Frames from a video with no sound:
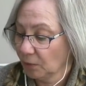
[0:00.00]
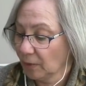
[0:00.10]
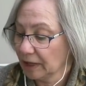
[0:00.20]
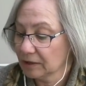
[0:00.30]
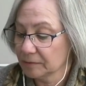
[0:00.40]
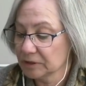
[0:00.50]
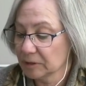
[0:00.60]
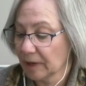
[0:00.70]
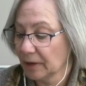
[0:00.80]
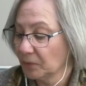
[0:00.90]
"Welcome
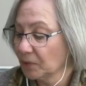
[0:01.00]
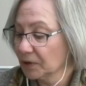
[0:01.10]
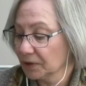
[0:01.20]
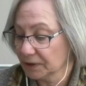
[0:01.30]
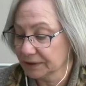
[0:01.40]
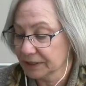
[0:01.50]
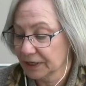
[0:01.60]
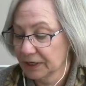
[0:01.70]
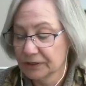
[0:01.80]
to My World: